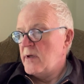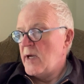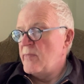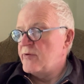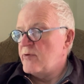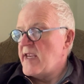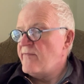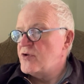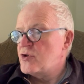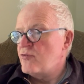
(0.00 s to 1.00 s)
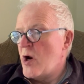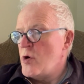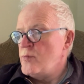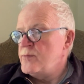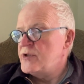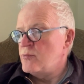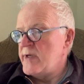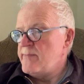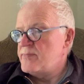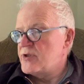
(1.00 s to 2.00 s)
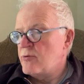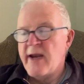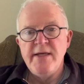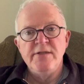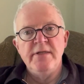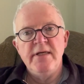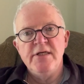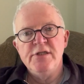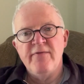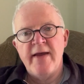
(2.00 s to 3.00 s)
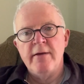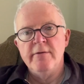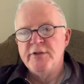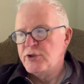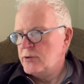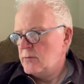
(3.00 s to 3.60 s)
and with grievous groans weeps great tears of anguish.